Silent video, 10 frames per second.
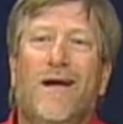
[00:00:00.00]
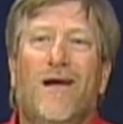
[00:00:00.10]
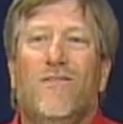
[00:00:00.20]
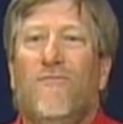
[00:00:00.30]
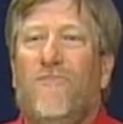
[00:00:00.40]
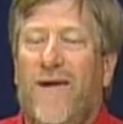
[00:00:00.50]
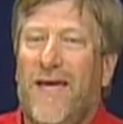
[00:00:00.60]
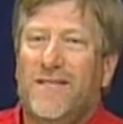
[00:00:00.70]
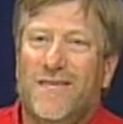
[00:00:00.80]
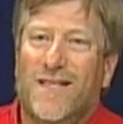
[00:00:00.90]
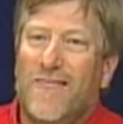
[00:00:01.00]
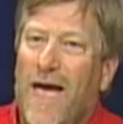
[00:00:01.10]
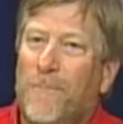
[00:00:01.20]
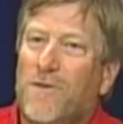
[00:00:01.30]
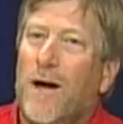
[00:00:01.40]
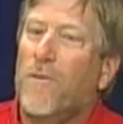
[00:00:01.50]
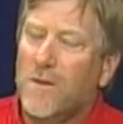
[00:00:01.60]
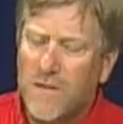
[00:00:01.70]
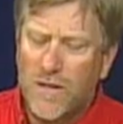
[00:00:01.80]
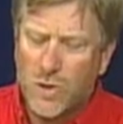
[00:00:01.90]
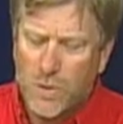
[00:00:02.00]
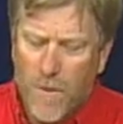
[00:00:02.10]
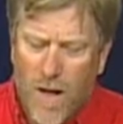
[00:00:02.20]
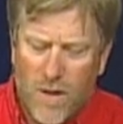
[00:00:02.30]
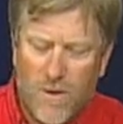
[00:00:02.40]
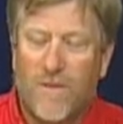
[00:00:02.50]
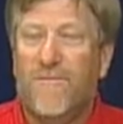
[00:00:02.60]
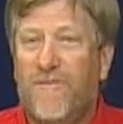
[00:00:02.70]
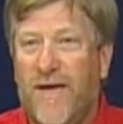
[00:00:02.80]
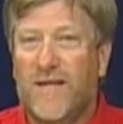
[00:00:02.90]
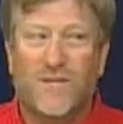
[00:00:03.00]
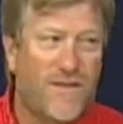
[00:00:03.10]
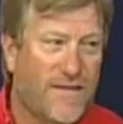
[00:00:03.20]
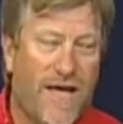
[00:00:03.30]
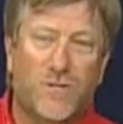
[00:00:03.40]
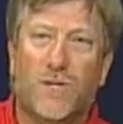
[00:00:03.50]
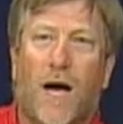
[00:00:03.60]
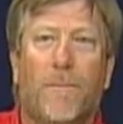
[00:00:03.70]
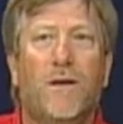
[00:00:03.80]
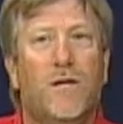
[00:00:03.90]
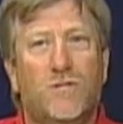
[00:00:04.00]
The fans in the laptop are a little smaller than the fans on the desktop,